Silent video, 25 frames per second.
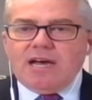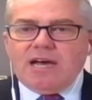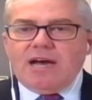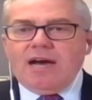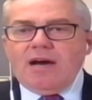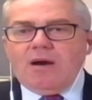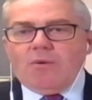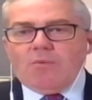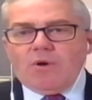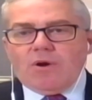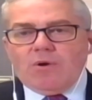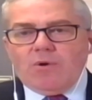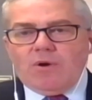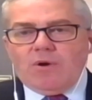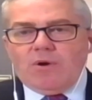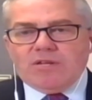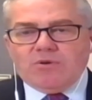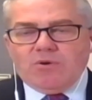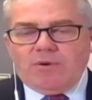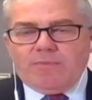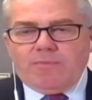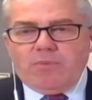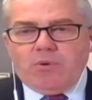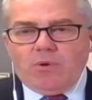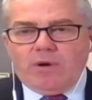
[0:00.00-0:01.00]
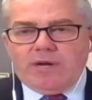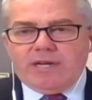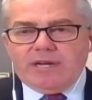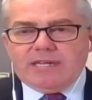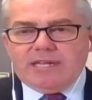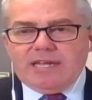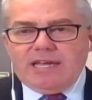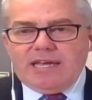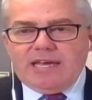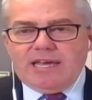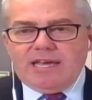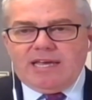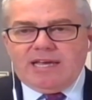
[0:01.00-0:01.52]
We're going to appoint
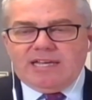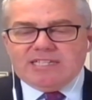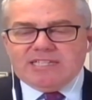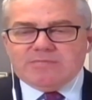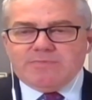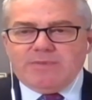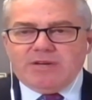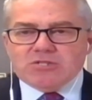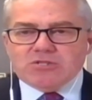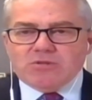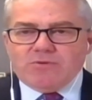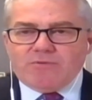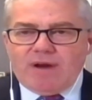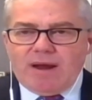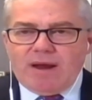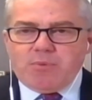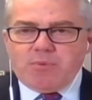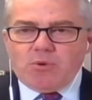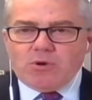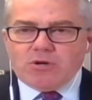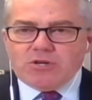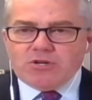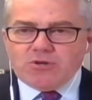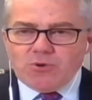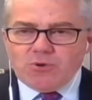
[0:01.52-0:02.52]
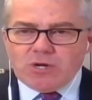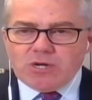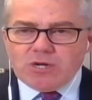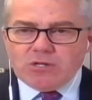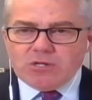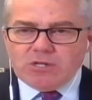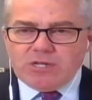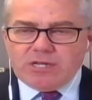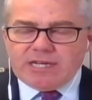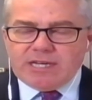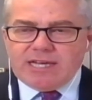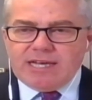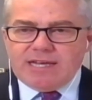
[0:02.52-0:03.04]
a special rapporteur to
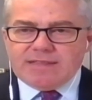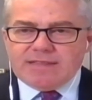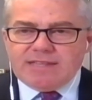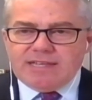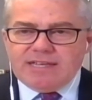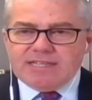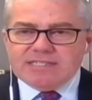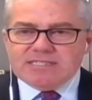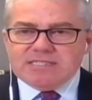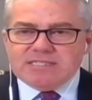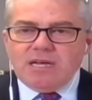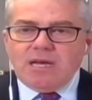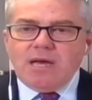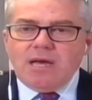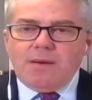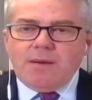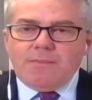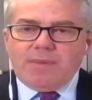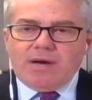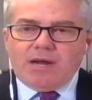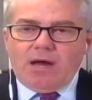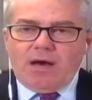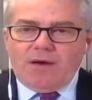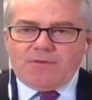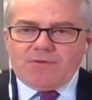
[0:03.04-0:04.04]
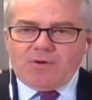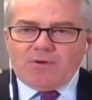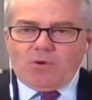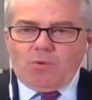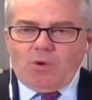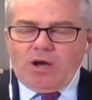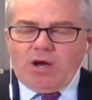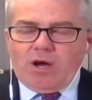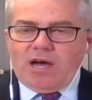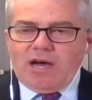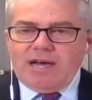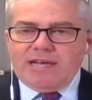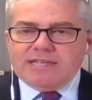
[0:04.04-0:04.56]
look at this, but
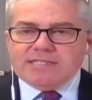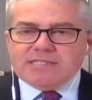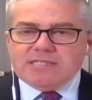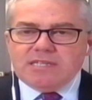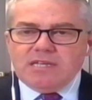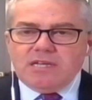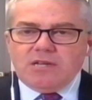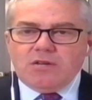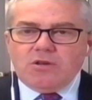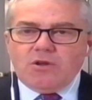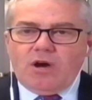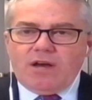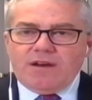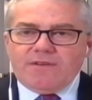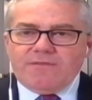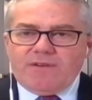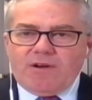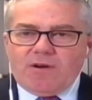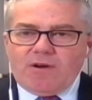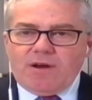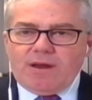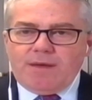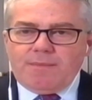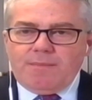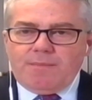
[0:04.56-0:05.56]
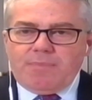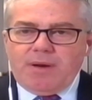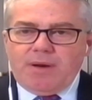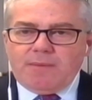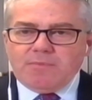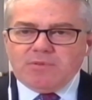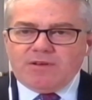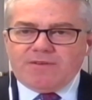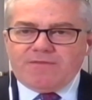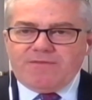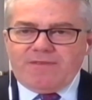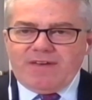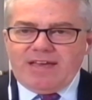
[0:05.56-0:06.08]
otherwise not a very
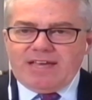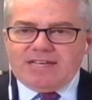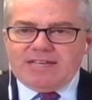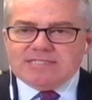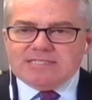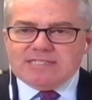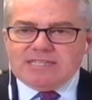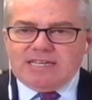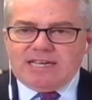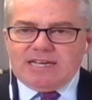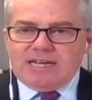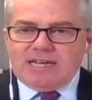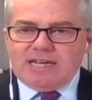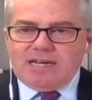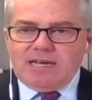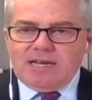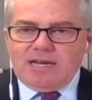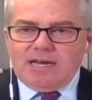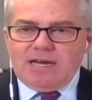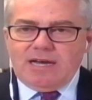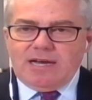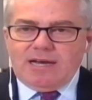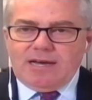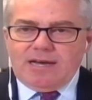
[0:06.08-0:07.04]
public-facing